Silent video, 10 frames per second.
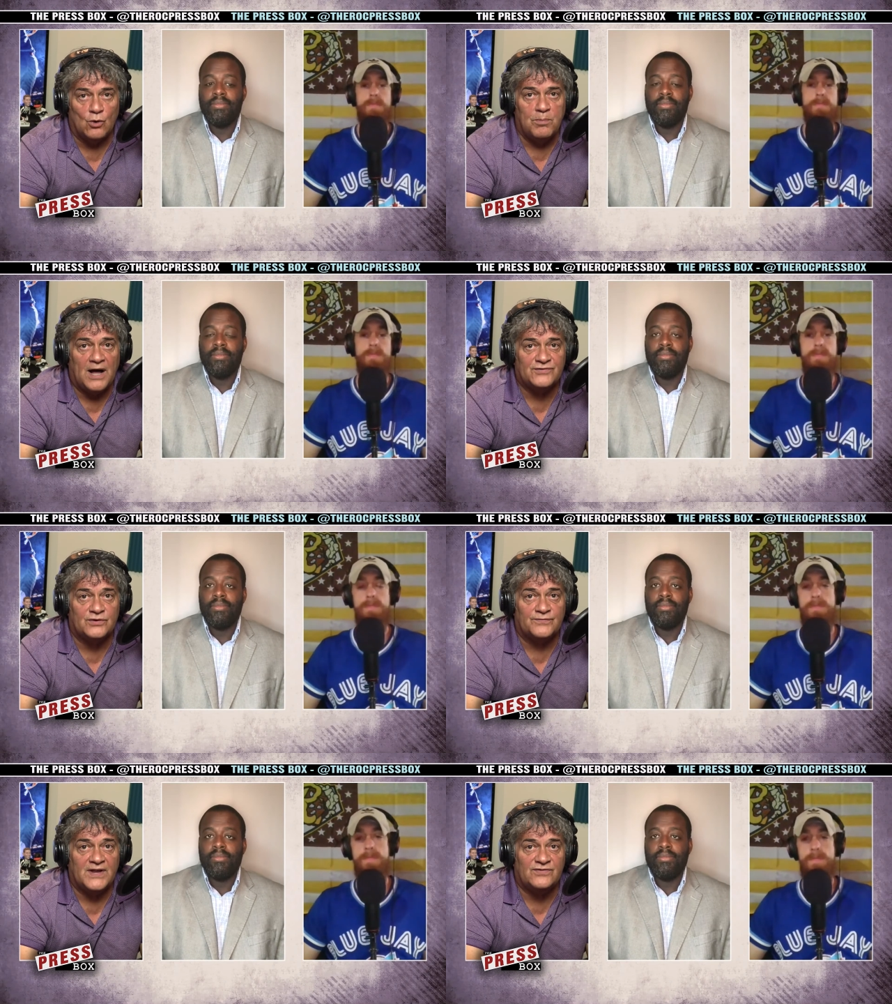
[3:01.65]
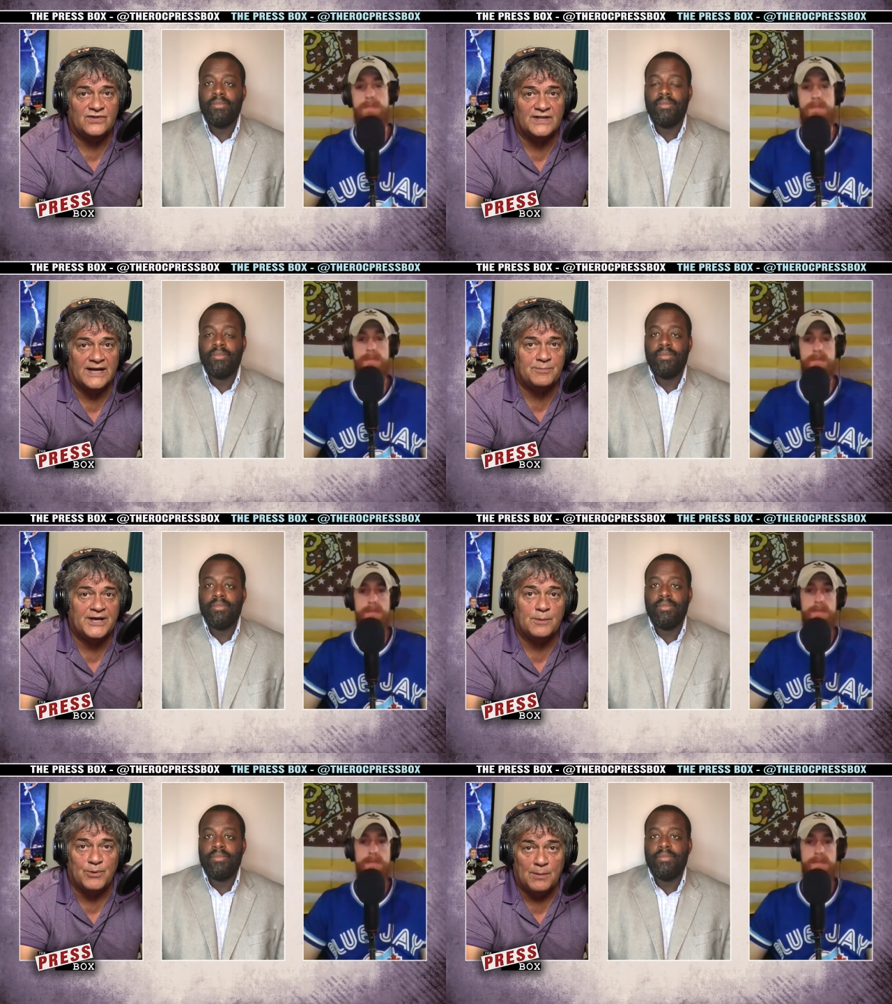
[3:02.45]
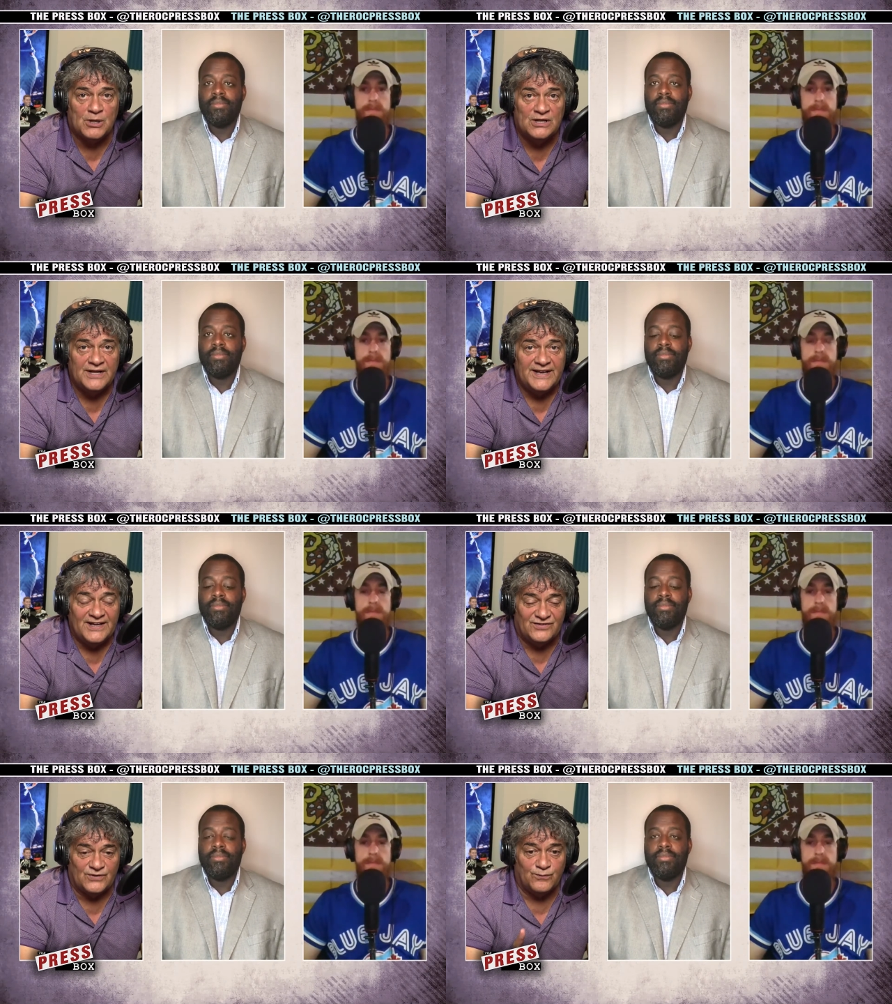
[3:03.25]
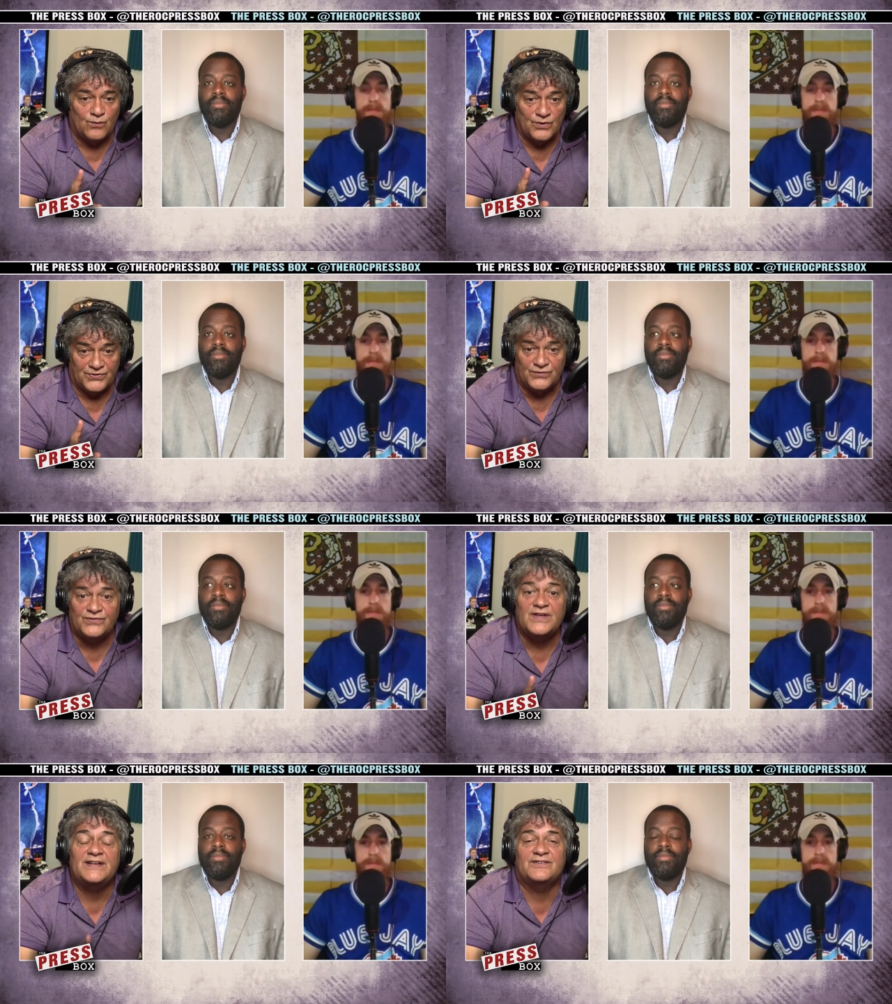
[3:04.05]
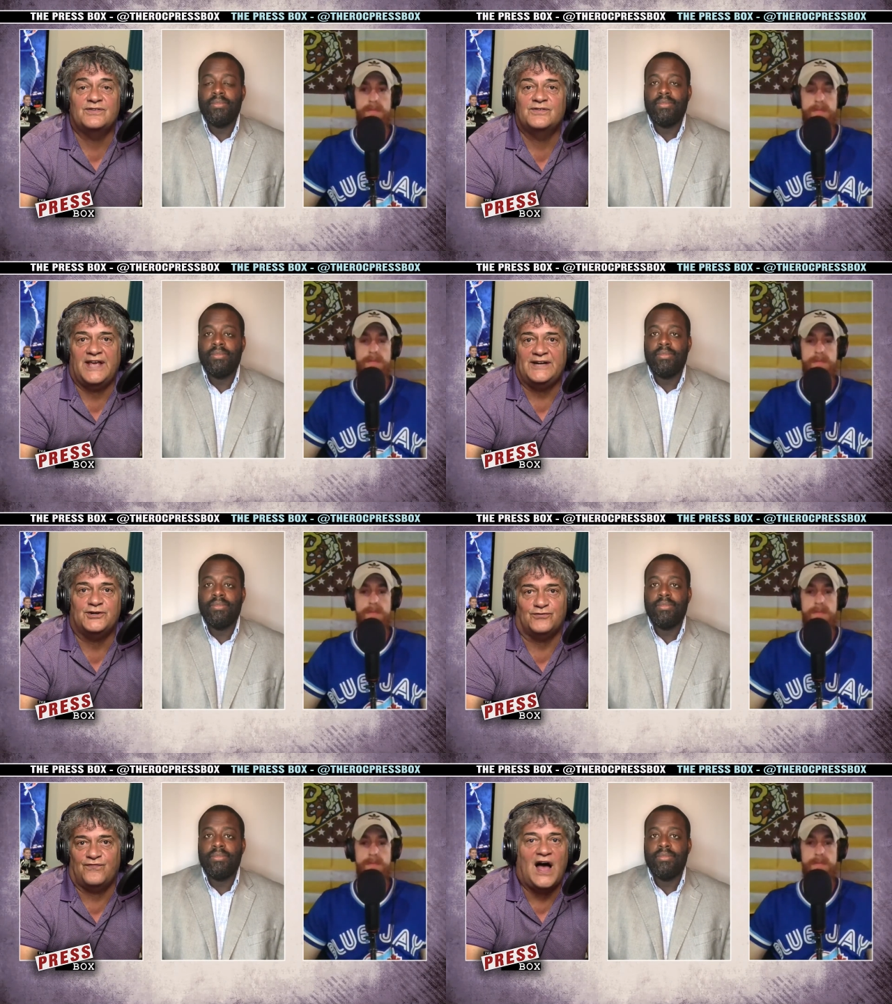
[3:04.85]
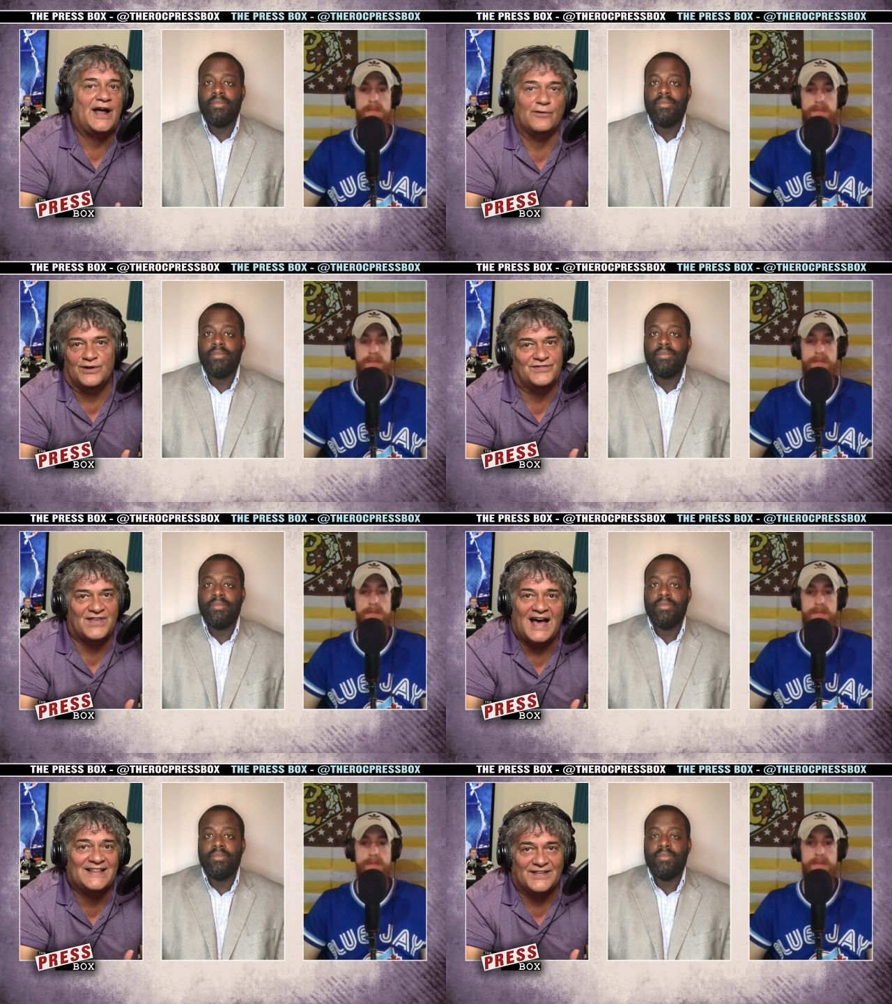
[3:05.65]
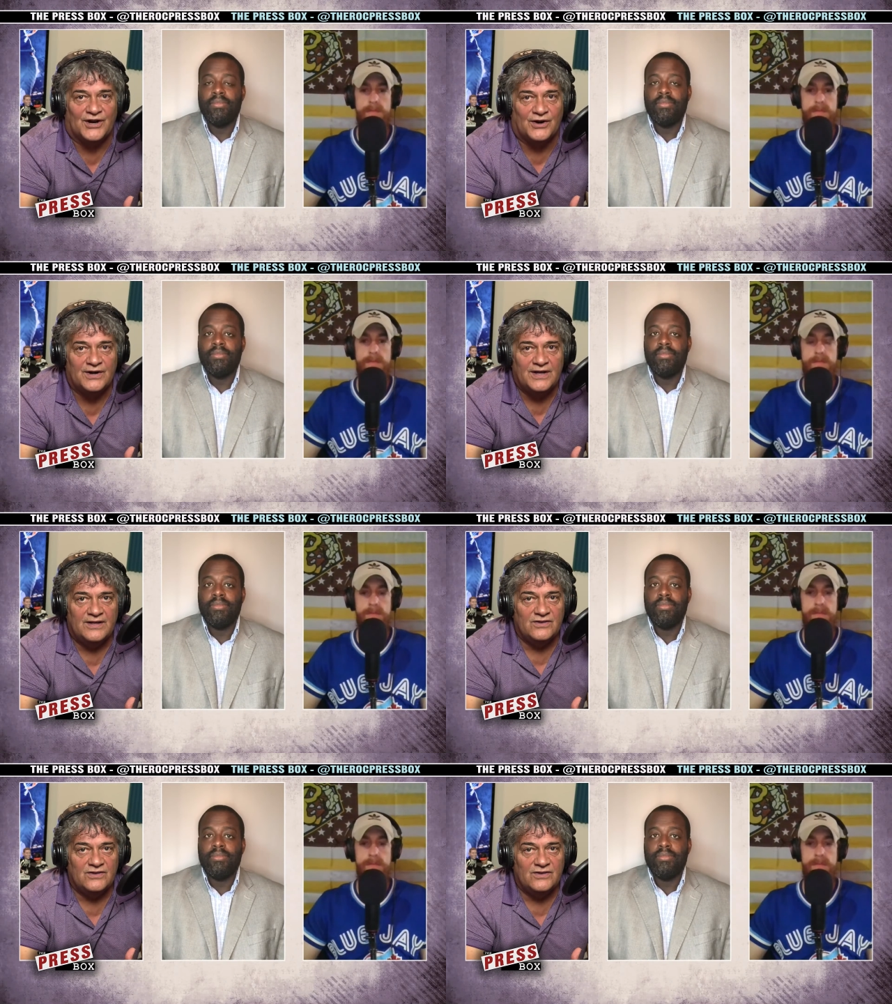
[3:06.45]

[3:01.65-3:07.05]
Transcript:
Speaker 1: no positive tests in the NBA bubble is if this thing catches fire inside there,